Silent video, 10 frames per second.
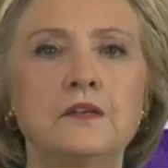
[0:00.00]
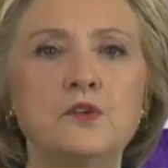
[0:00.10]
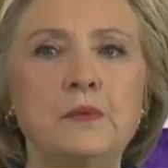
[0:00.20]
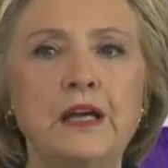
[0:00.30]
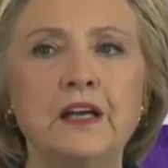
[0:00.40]

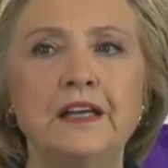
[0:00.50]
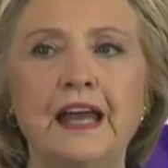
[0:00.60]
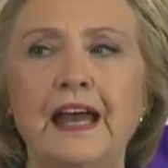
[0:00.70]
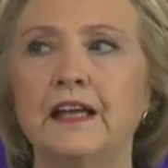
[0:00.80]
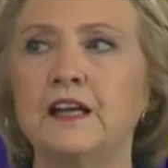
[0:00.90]
So Marion
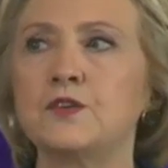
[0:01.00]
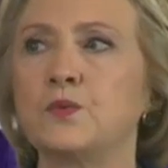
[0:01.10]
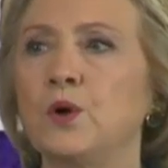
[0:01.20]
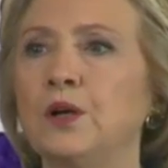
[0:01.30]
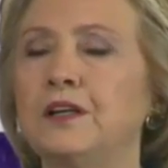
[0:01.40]
had us
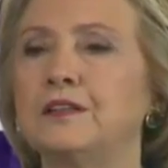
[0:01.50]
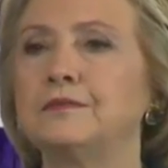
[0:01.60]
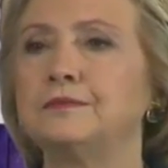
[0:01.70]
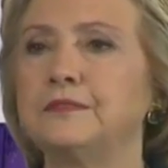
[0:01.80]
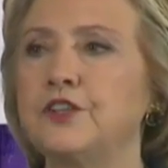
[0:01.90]
work
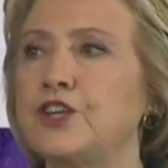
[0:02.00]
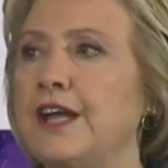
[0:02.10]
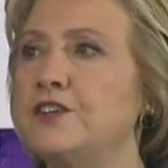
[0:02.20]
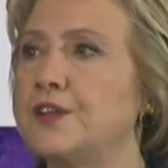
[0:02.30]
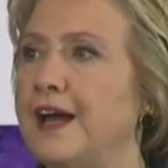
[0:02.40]
to
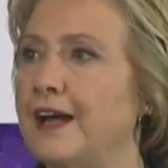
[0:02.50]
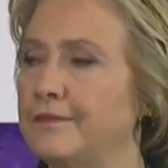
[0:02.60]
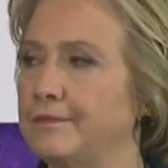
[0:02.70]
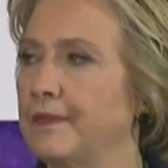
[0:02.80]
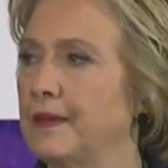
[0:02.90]
change that.
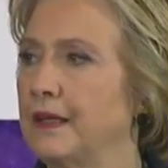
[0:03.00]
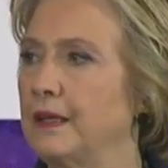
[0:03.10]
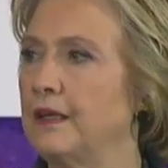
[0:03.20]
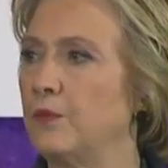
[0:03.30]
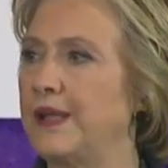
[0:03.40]

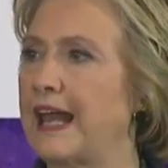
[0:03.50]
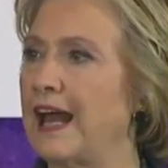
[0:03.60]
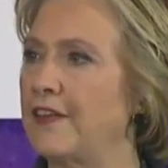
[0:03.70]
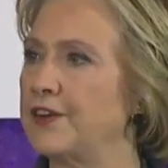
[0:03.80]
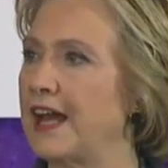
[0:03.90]
We
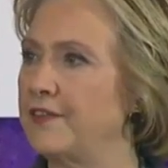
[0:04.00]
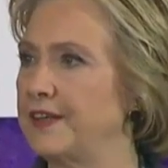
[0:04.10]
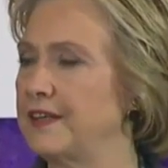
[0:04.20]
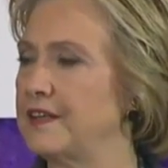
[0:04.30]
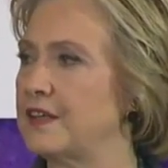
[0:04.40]
gathered
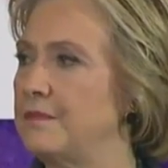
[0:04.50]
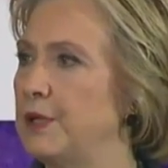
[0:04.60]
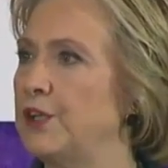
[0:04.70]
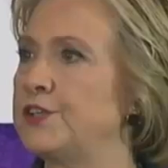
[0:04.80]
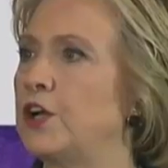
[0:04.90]
evidence and
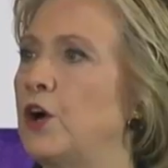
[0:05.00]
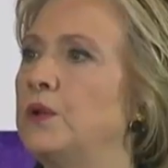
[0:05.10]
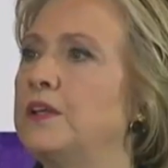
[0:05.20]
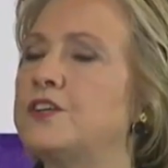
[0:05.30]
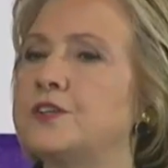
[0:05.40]
built a
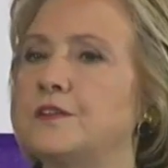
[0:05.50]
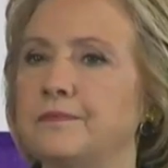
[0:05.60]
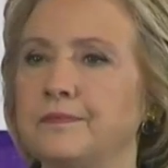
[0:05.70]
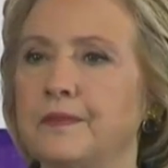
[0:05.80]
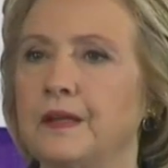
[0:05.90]
coalition.